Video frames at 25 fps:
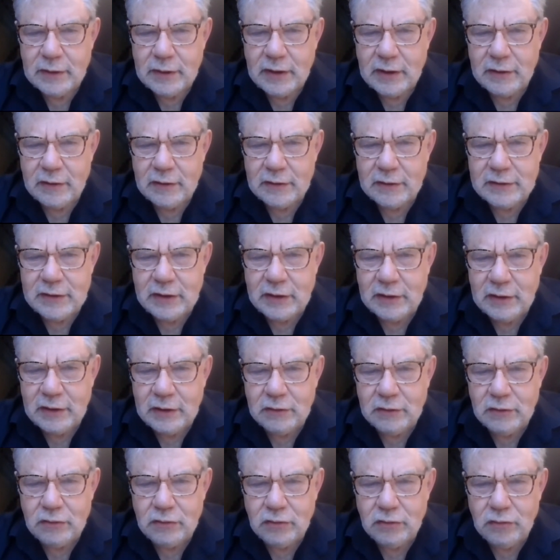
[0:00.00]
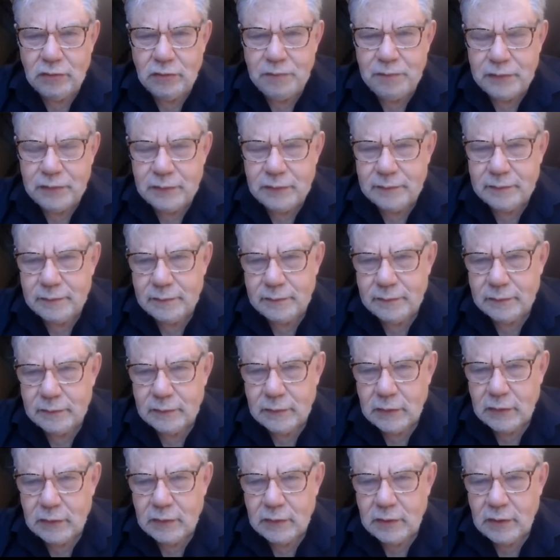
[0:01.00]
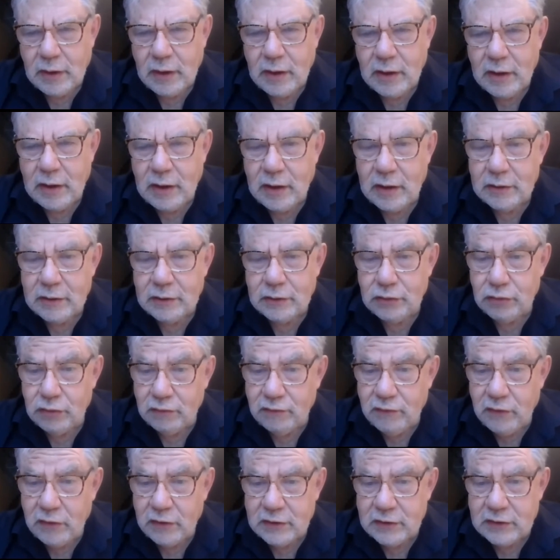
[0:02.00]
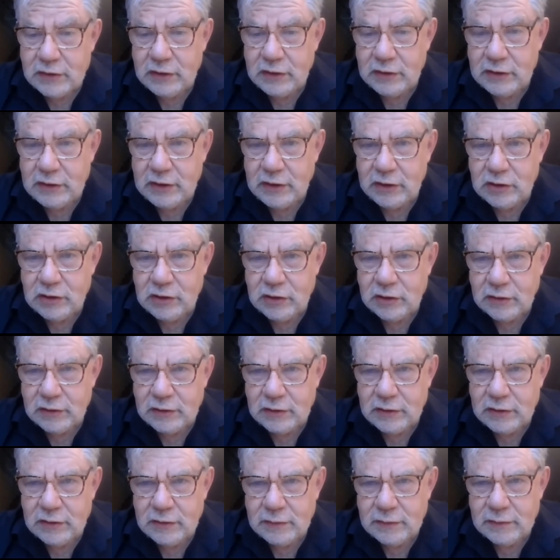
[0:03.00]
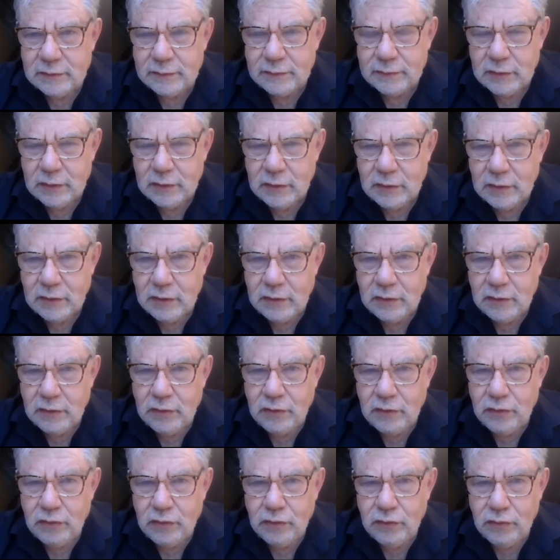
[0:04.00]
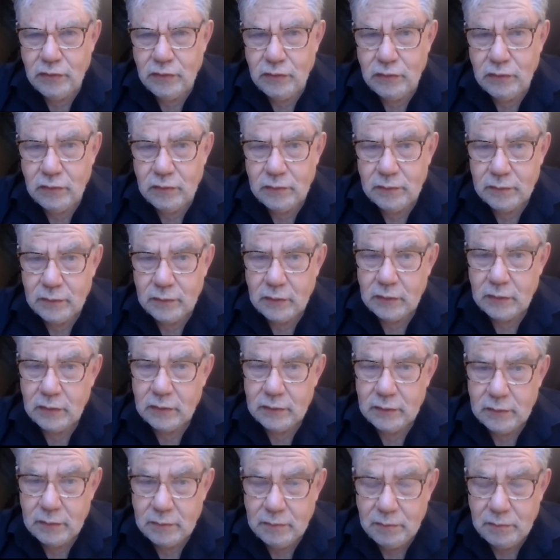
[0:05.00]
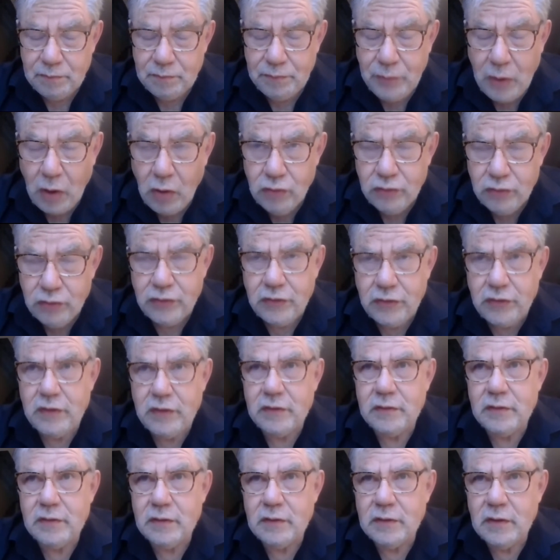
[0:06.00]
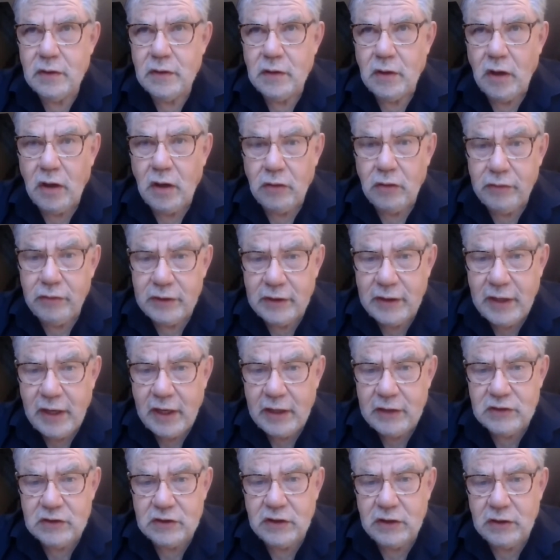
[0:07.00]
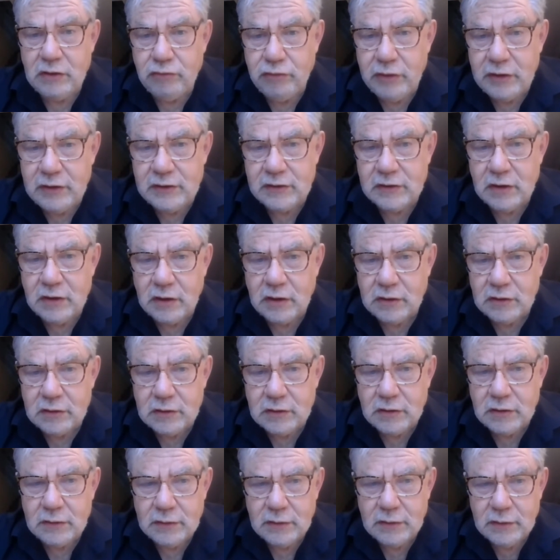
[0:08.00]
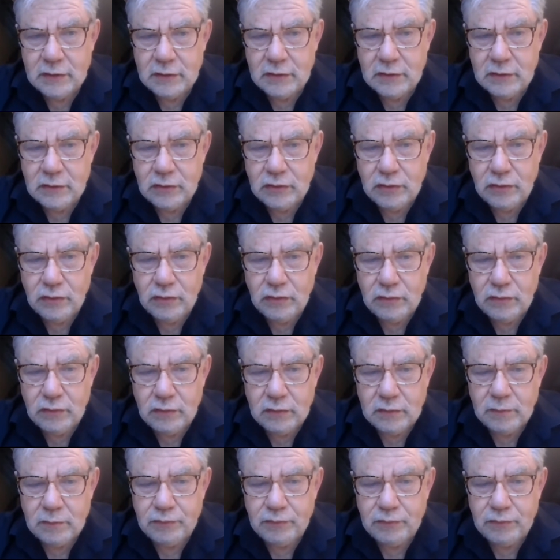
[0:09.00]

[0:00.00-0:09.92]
And the second group are university teachers who both are engaged in research to